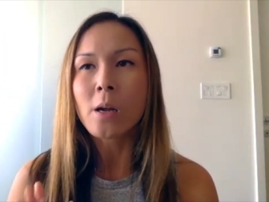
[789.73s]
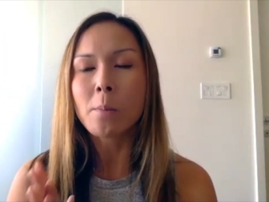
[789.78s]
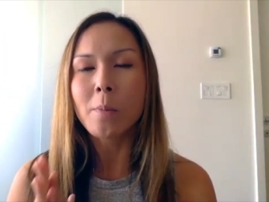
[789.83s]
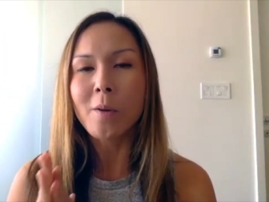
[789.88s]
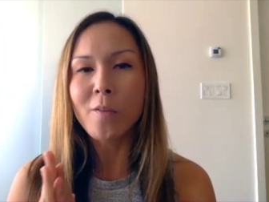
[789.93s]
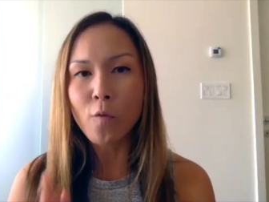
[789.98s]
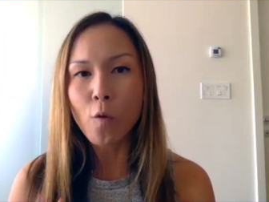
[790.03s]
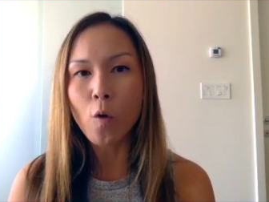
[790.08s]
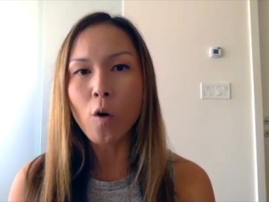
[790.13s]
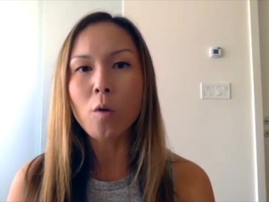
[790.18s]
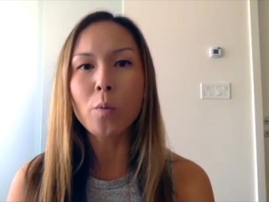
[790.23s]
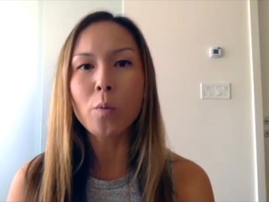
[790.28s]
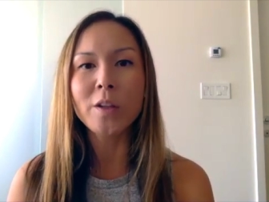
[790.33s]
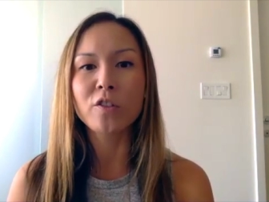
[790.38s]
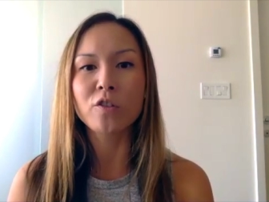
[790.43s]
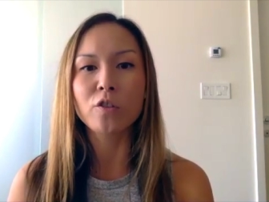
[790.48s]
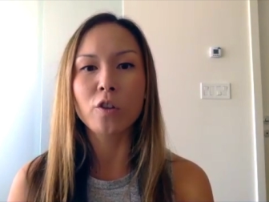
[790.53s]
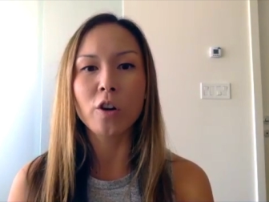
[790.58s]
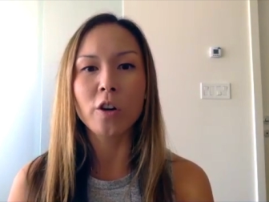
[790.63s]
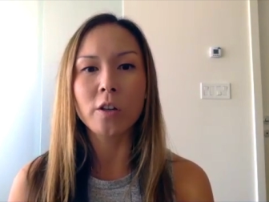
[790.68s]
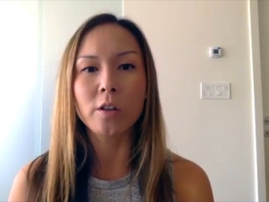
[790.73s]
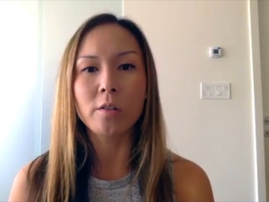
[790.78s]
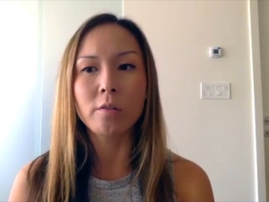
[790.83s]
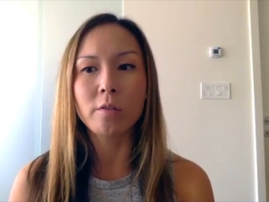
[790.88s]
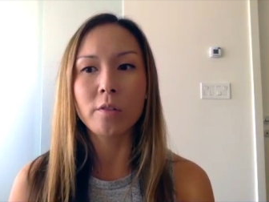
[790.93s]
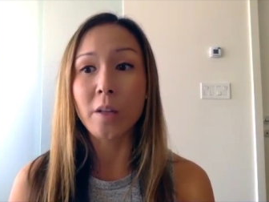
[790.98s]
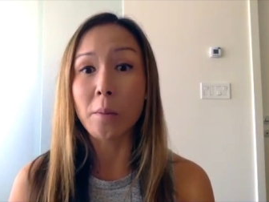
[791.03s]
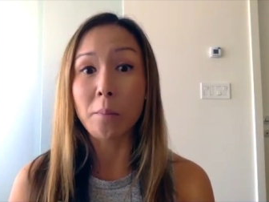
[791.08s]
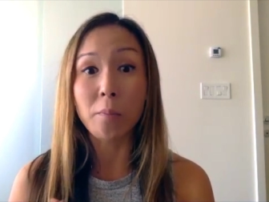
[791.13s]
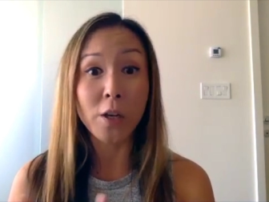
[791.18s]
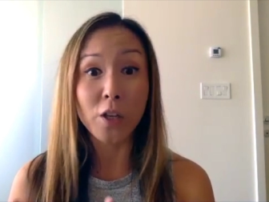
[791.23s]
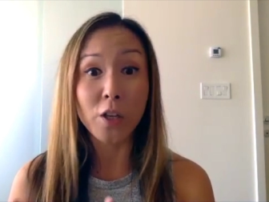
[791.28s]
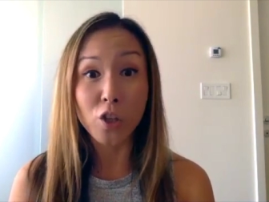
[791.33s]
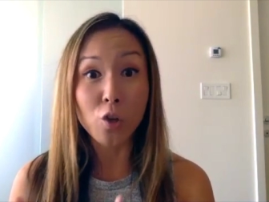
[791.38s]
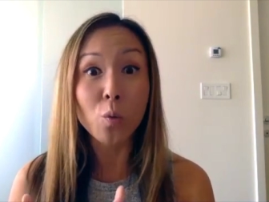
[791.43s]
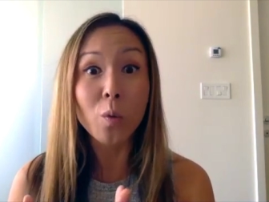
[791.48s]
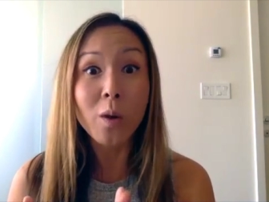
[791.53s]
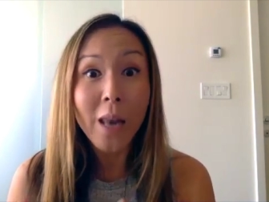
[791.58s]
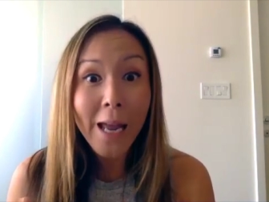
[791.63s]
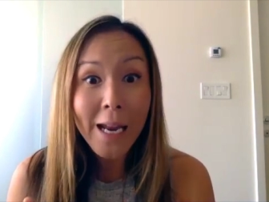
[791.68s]
before we start something
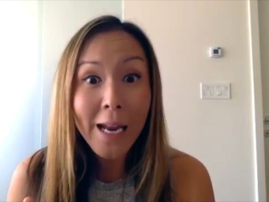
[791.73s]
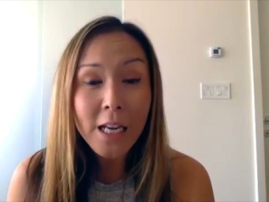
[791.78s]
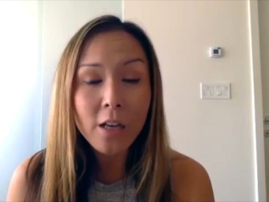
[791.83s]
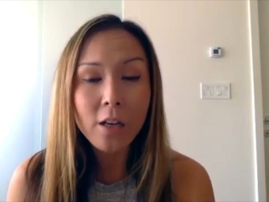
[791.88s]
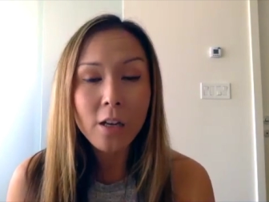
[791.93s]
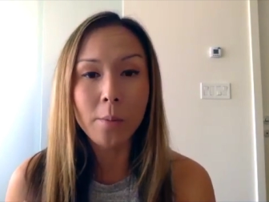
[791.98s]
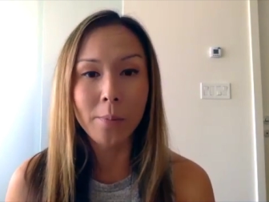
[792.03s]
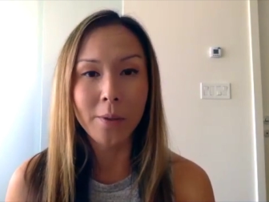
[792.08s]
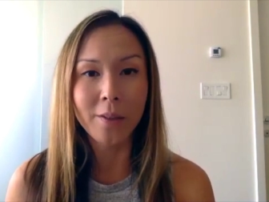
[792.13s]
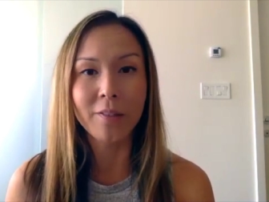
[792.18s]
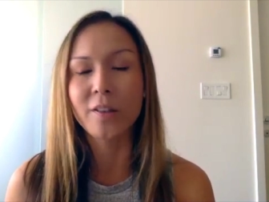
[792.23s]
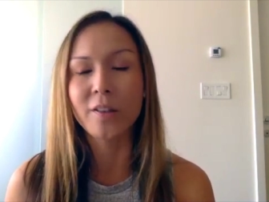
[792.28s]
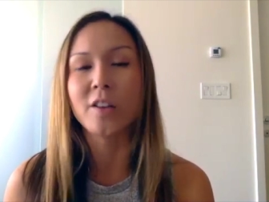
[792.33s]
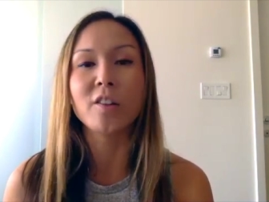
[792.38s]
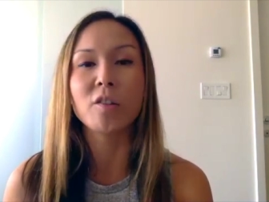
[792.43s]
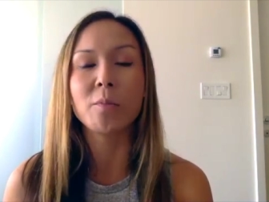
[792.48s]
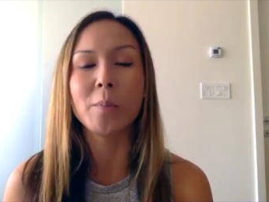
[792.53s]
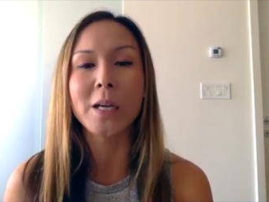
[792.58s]
new like a business,